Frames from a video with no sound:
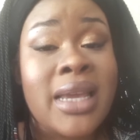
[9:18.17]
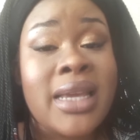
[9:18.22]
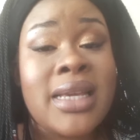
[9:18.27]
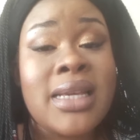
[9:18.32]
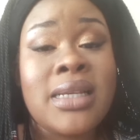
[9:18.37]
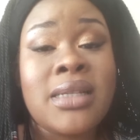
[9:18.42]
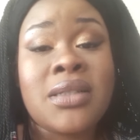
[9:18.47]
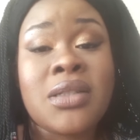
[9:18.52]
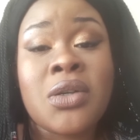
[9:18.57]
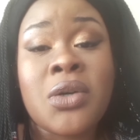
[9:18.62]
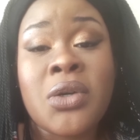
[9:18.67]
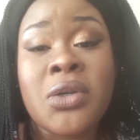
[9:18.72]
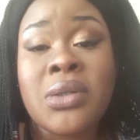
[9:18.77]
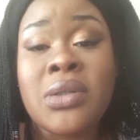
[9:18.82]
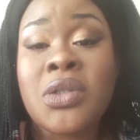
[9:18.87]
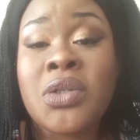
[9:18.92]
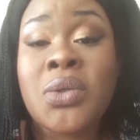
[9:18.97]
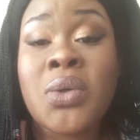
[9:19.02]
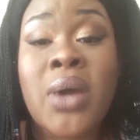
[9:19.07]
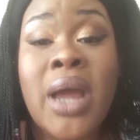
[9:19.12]
He's
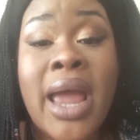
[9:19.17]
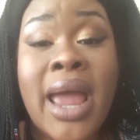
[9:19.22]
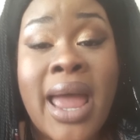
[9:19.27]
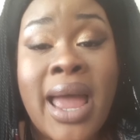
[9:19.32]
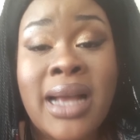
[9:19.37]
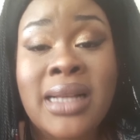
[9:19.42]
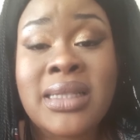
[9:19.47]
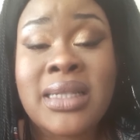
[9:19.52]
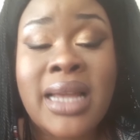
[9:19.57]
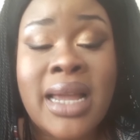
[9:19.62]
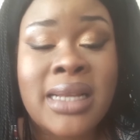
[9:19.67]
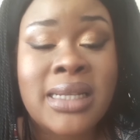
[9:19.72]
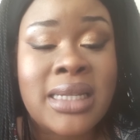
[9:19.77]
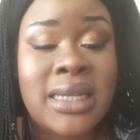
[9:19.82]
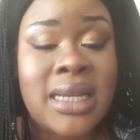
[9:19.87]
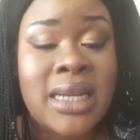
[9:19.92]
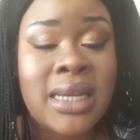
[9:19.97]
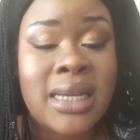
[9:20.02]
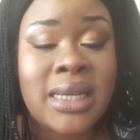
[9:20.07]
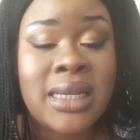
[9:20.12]
going to act, and
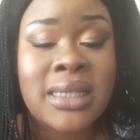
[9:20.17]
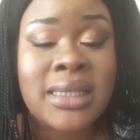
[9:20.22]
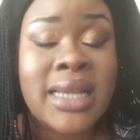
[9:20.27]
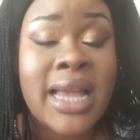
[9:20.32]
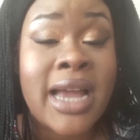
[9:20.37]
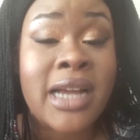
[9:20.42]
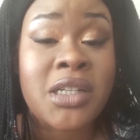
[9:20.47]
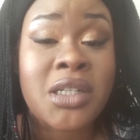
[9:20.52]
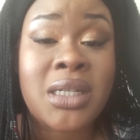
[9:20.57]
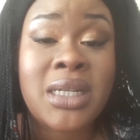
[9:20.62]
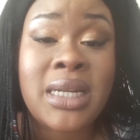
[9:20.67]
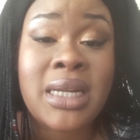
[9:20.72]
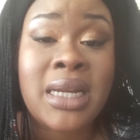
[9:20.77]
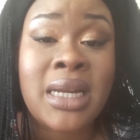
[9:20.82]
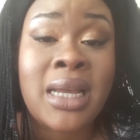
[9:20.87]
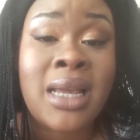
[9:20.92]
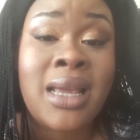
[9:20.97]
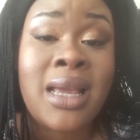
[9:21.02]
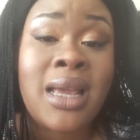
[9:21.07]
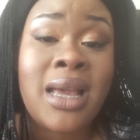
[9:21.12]
he is
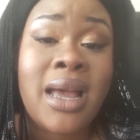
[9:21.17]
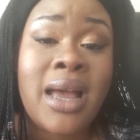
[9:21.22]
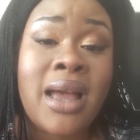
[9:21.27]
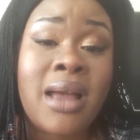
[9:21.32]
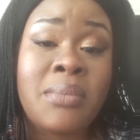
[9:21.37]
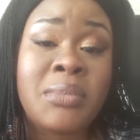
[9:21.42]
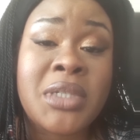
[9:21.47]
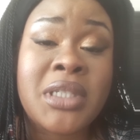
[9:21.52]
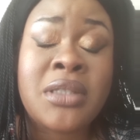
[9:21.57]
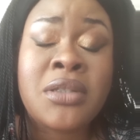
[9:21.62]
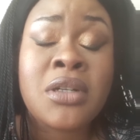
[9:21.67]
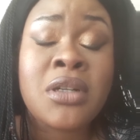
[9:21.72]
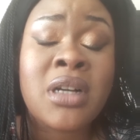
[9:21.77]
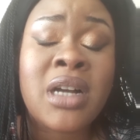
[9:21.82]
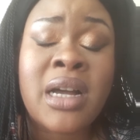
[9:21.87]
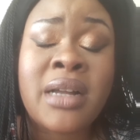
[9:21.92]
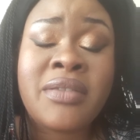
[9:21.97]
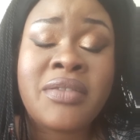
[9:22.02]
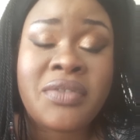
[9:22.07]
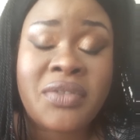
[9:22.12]
actually um, still
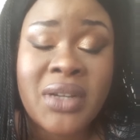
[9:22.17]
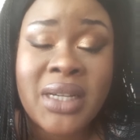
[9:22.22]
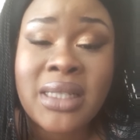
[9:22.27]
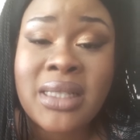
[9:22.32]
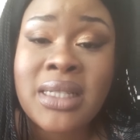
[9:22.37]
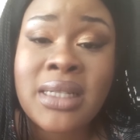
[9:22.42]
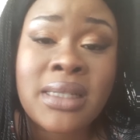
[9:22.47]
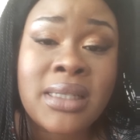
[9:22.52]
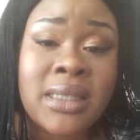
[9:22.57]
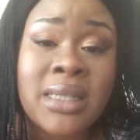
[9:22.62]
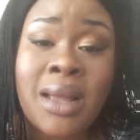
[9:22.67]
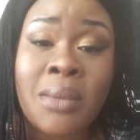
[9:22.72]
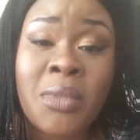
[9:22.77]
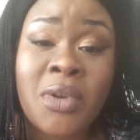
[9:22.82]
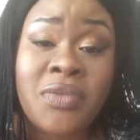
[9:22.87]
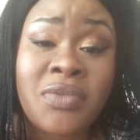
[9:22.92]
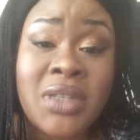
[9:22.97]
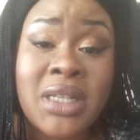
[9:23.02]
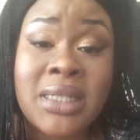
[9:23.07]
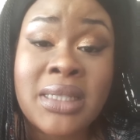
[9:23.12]
convicting some
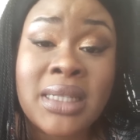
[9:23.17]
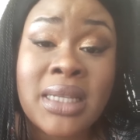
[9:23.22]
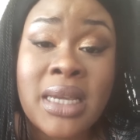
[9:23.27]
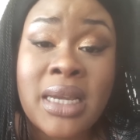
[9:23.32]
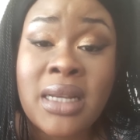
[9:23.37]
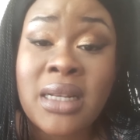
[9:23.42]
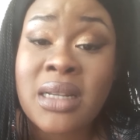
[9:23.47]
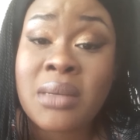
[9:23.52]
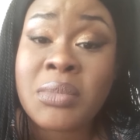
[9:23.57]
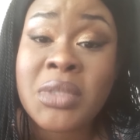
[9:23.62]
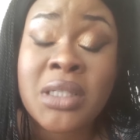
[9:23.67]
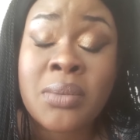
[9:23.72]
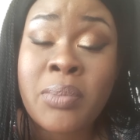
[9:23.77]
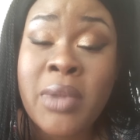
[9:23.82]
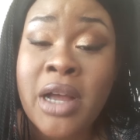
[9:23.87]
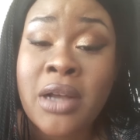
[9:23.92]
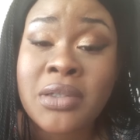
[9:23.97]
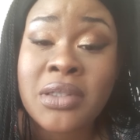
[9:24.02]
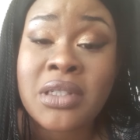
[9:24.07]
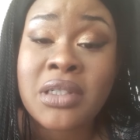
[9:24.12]
of these kingdom
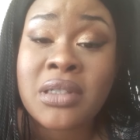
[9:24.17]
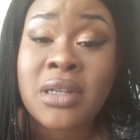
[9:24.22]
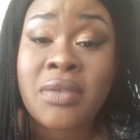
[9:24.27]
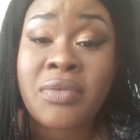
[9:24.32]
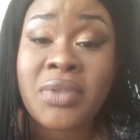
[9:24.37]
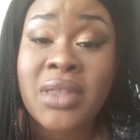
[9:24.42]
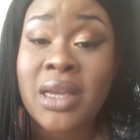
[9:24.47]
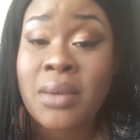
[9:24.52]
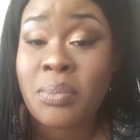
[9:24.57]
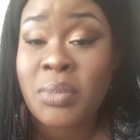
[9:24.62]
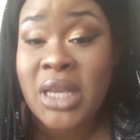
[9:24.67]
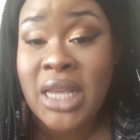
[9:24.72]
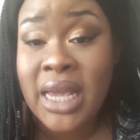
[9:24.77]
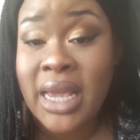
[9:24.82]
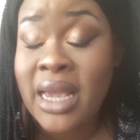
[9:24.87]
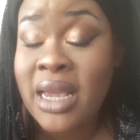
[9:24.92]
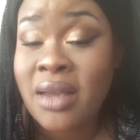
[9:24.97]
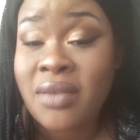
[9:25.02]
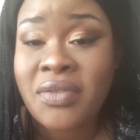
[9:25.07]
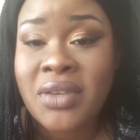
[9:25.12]
spouses of their
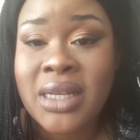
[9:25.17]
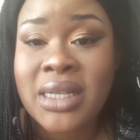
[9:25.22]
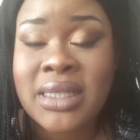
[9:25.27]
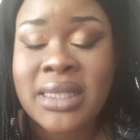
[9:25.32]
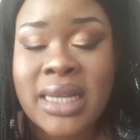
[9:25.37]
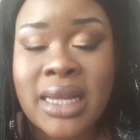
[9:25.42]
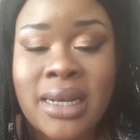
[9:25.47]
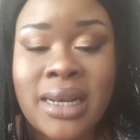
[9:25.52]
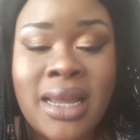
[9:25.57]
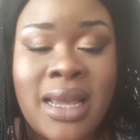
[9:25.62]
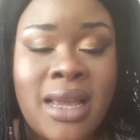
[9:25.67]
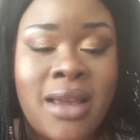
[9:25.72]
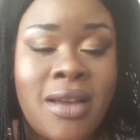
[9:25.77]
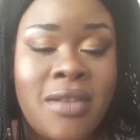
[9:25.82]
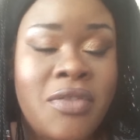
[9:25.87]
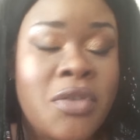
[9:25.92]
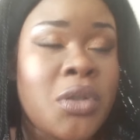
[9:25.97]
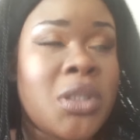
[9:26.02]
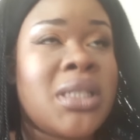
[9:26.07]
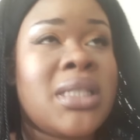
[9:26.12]
behaviors. And
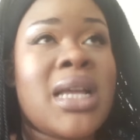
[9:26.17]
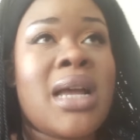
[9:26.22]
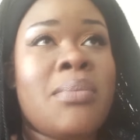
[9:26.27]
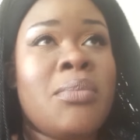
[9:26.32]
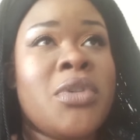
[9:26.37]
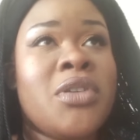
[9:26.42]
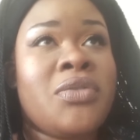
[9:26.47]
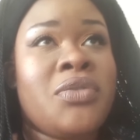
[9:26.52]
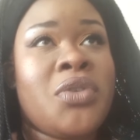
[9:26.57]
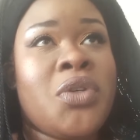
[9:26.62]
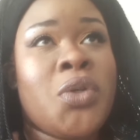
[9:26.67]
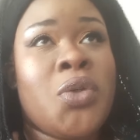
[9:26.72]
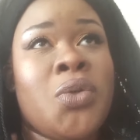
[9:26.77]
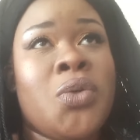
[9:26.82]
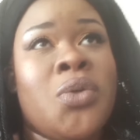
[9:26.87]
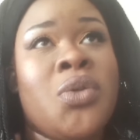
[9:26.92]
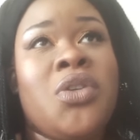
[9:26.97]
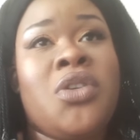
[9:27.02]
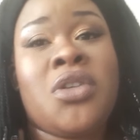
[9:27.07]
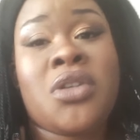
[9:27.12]
for some of
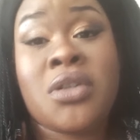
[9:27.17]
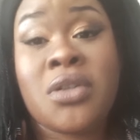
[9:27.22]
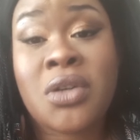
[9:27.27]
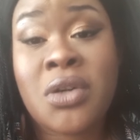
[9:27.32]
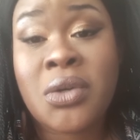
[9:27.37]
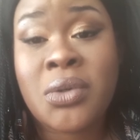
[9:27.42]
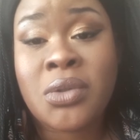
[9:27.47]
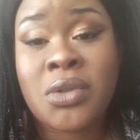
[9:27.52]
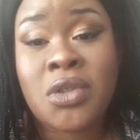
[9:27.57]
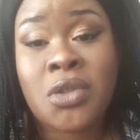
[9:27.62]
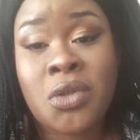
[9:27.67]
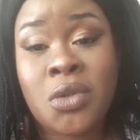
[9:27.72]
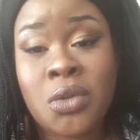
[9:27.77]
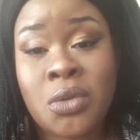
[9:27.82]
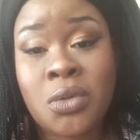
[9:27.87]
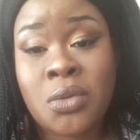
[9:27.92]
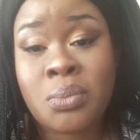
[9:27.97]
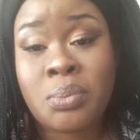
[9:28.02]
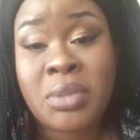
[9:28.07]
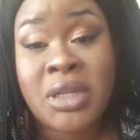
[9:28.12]
you, you're going
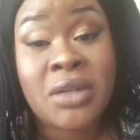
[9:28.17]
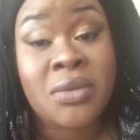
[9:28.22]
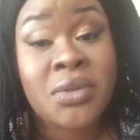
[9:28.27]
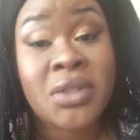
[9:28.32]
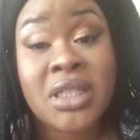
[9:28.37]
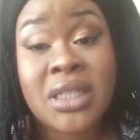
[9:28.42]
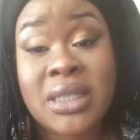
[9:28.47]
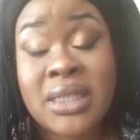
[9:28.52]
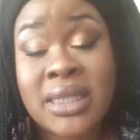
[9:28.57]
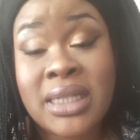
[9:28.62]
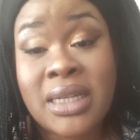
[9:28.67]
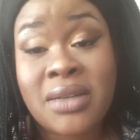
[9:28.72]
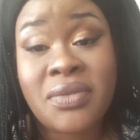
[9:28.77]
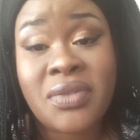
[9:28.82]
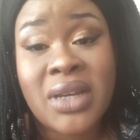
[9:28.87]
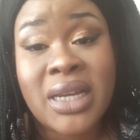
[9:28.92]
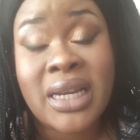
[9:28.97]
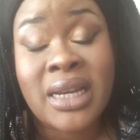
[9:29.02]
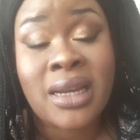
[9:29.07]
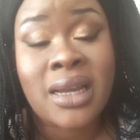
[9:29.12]
to be
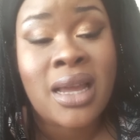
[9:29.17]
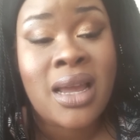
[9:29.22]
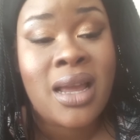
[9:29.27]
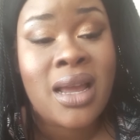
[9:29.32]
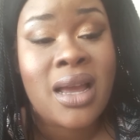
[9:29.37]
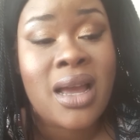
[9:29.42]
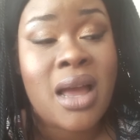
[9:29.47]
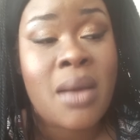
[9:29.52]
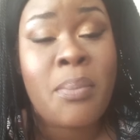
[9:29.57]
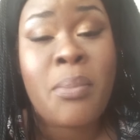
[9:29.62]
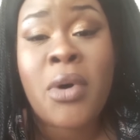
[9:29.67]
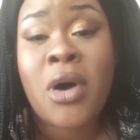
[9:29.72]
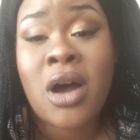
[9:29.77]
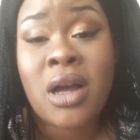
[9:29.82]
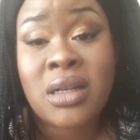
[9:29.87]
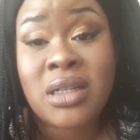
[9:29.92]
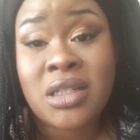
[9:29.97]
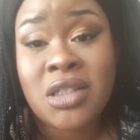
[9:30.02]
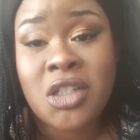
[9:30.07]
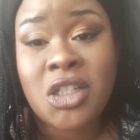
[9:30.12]
receiving
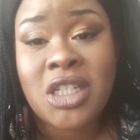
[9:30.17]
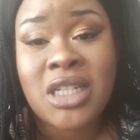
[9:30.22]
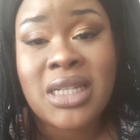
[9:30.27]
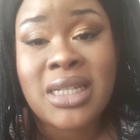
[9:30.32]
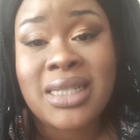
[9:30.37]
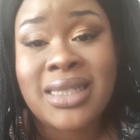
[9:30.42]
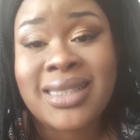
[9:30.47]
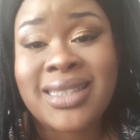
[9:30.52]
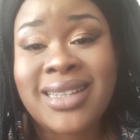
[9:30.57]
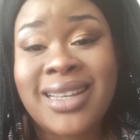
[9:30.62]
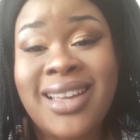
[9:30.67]
apologies